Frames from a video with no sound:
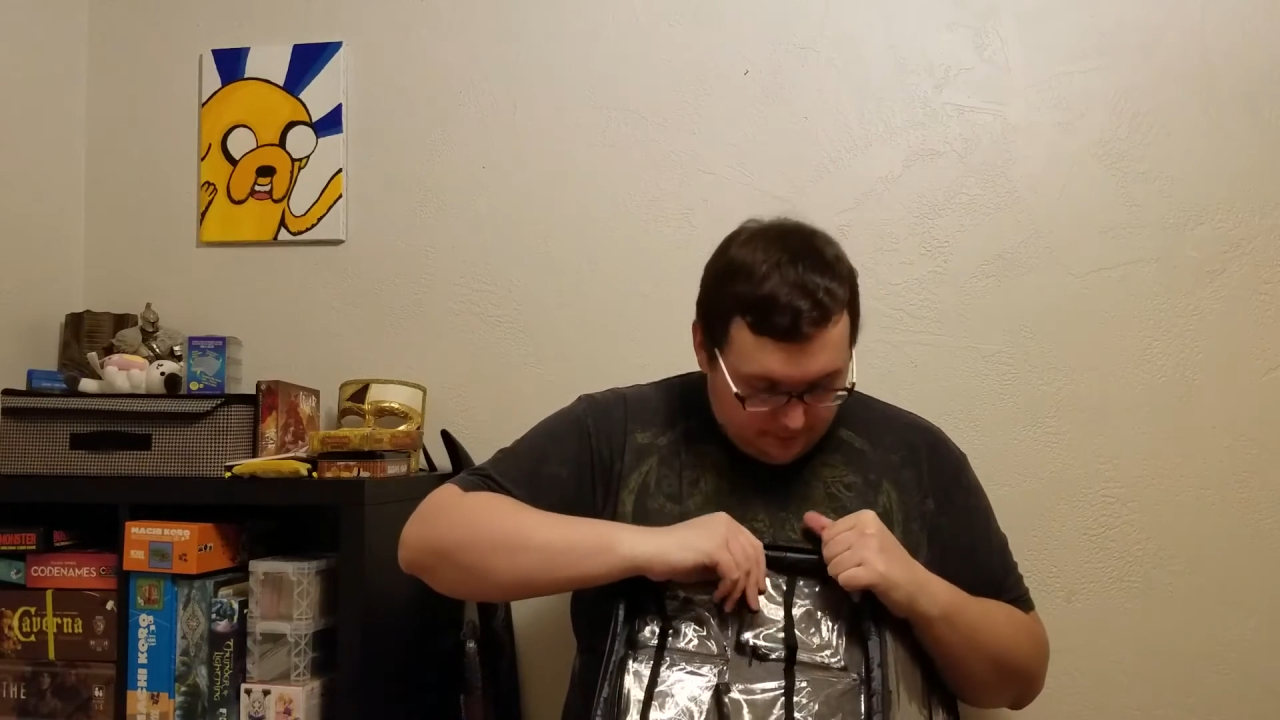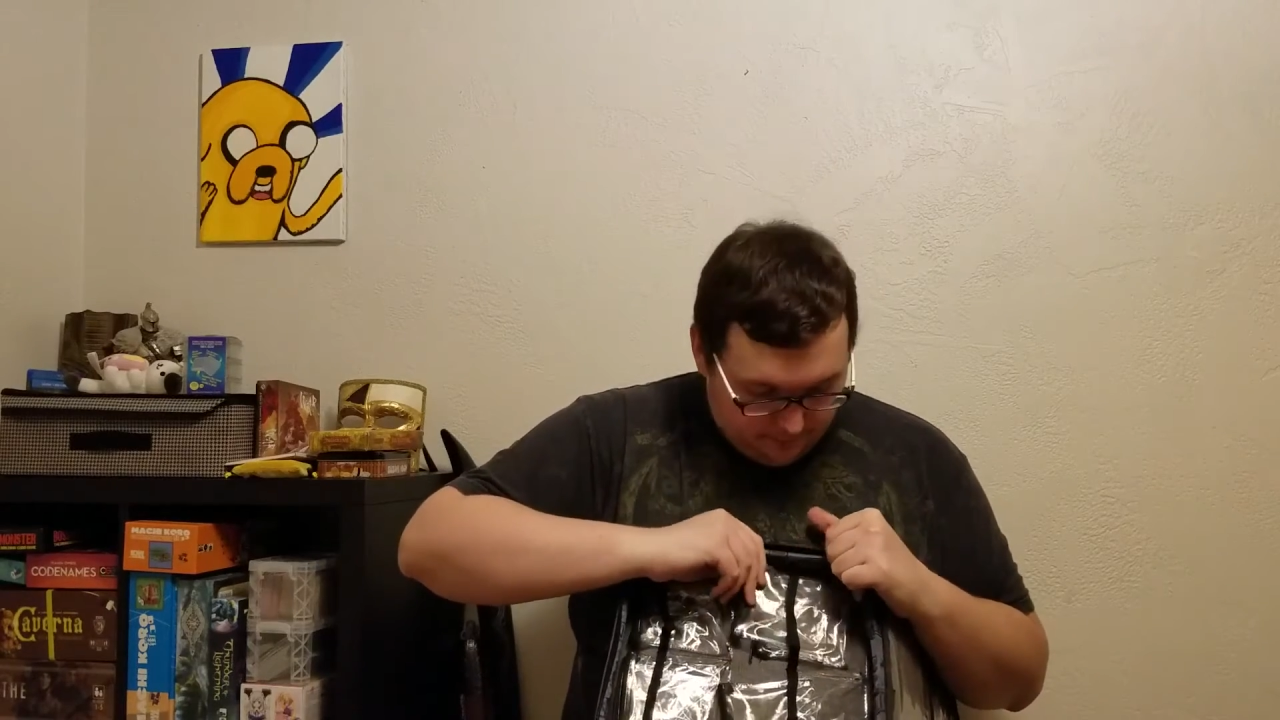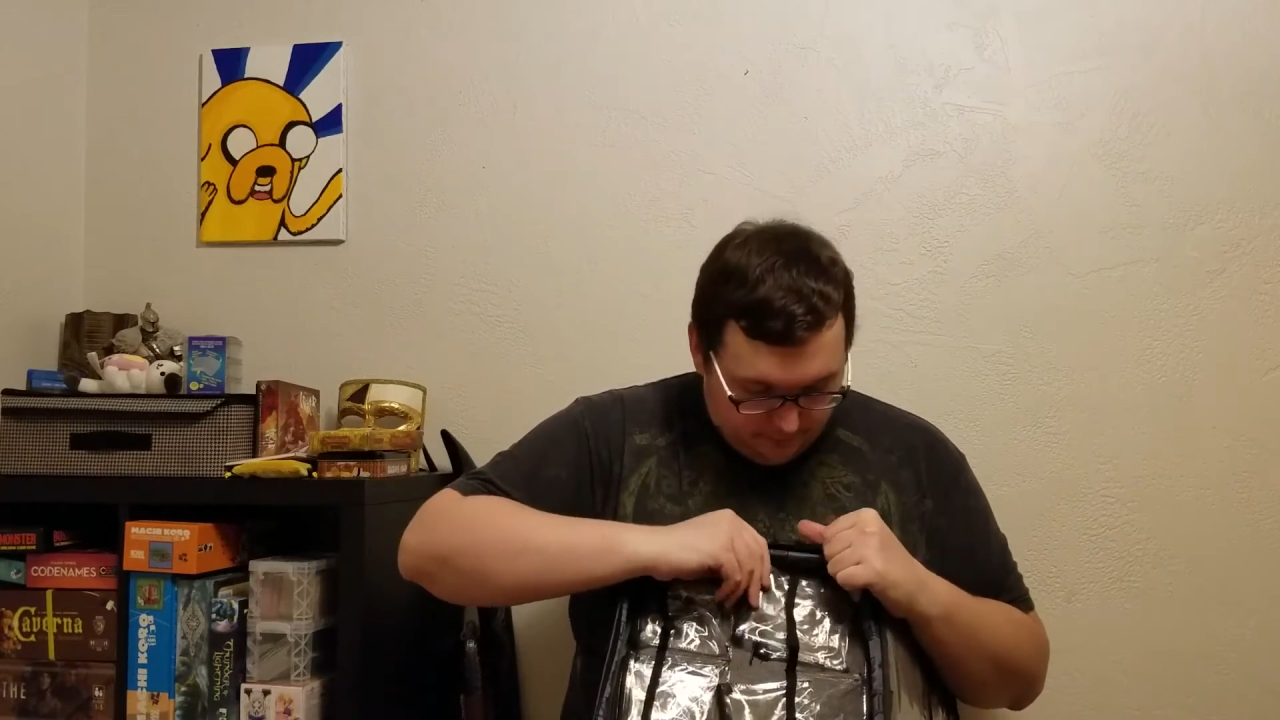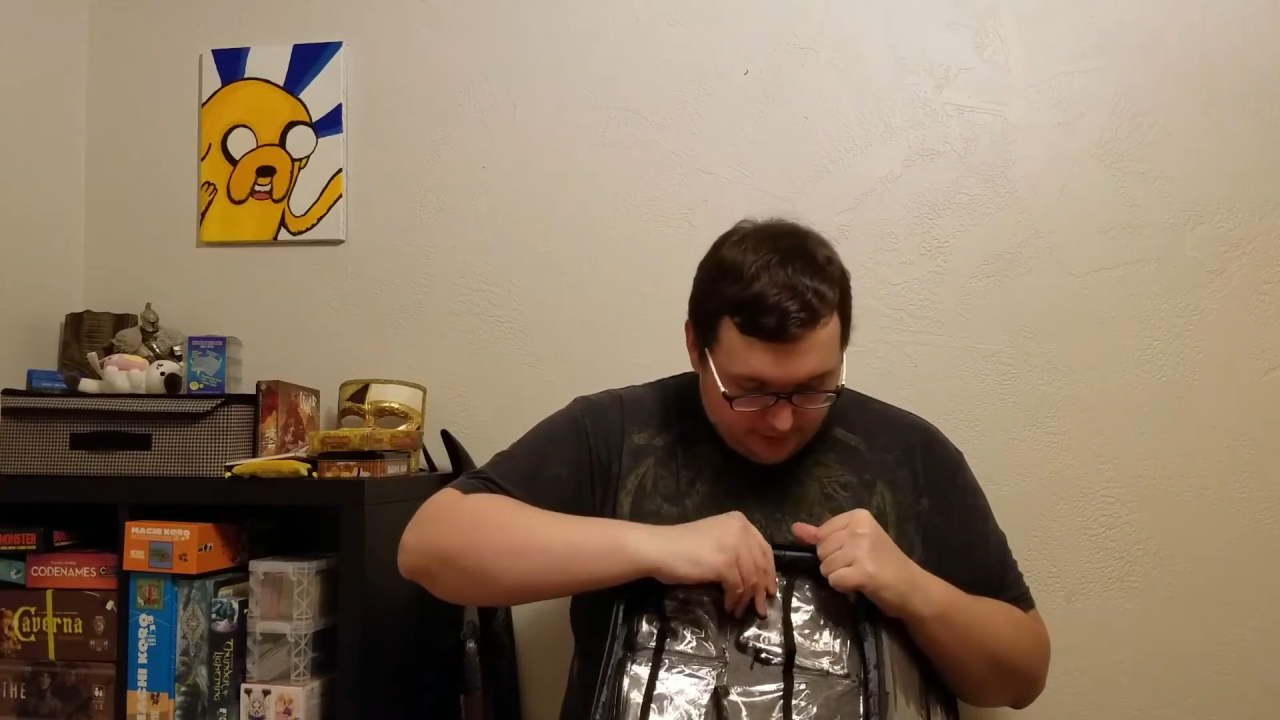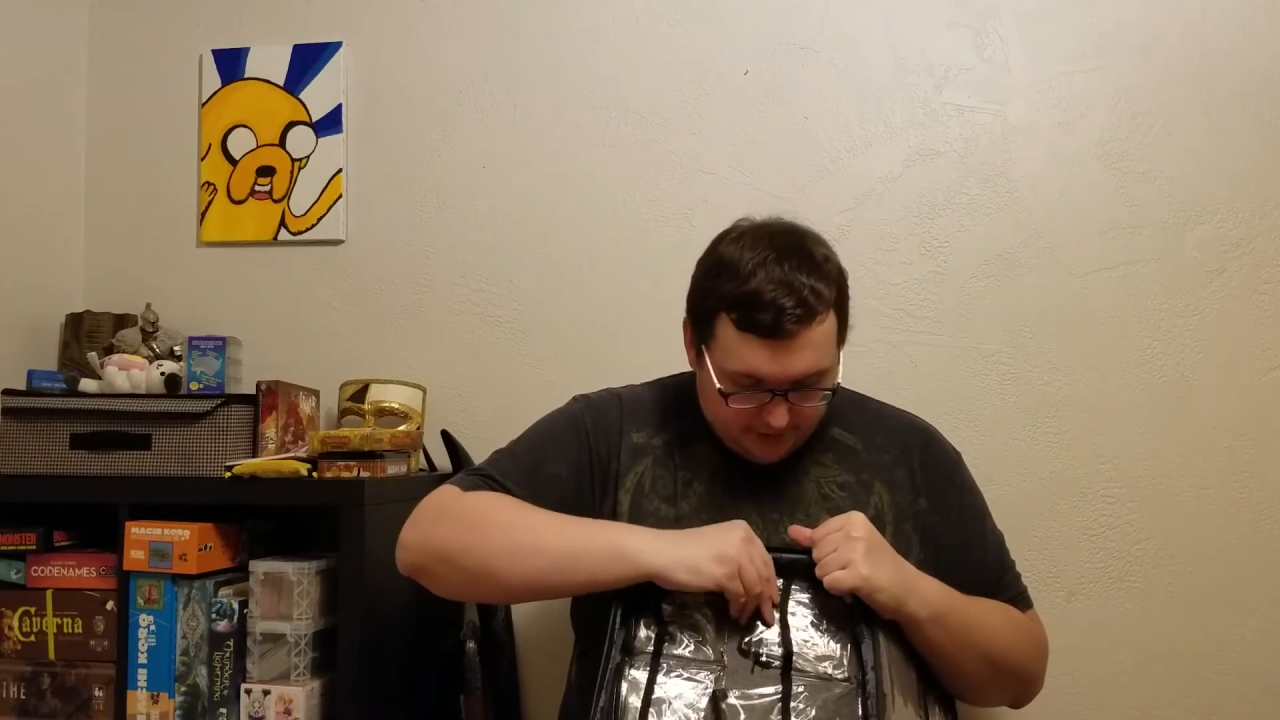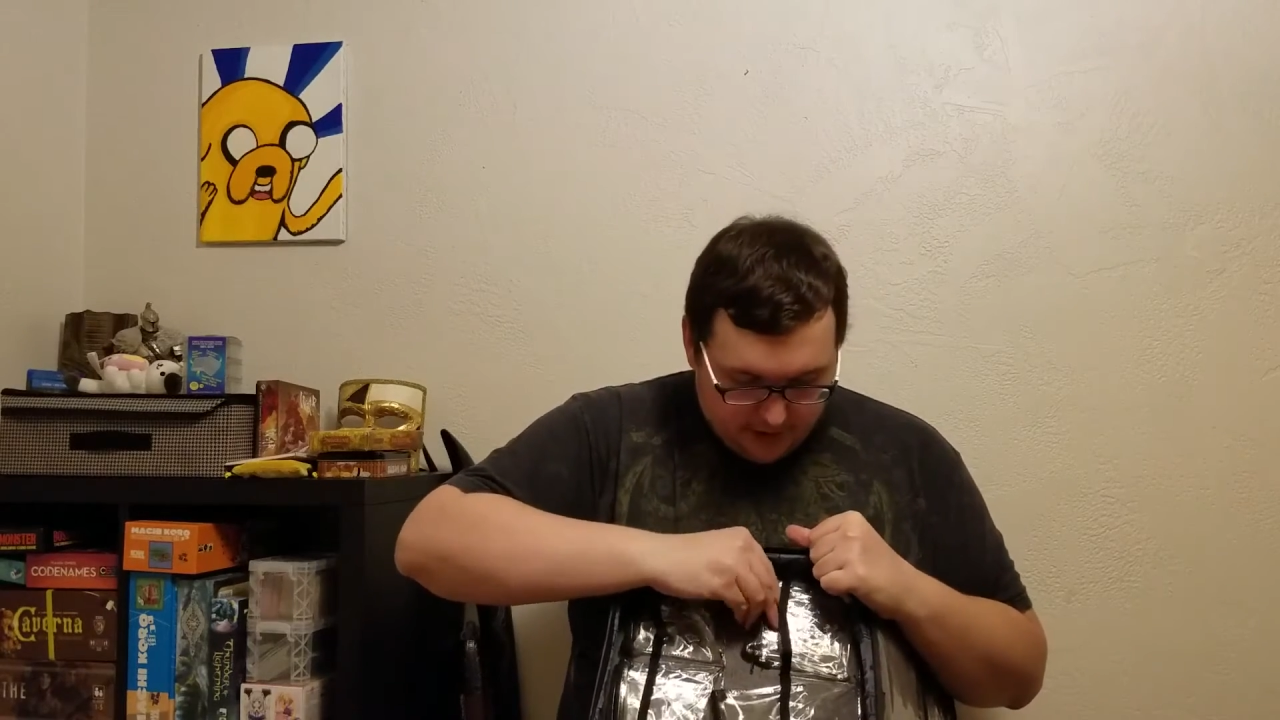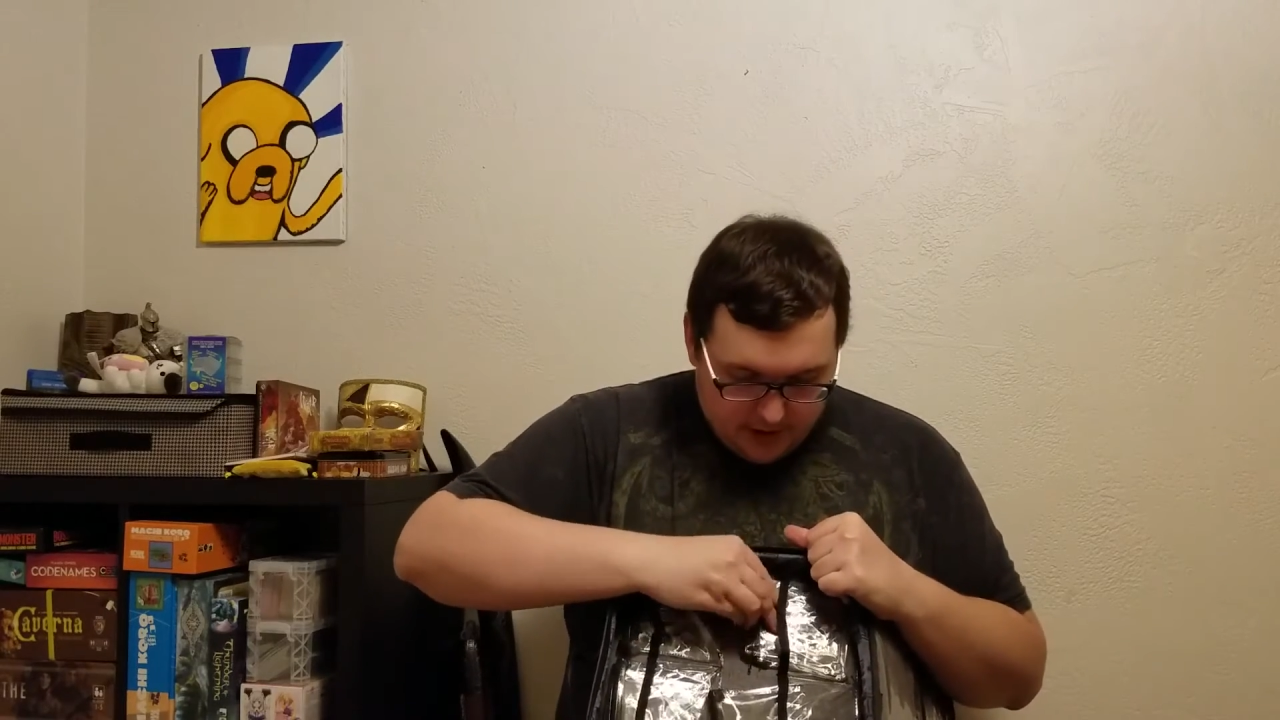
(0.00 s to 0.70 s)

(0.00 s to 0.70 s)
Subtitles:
would work,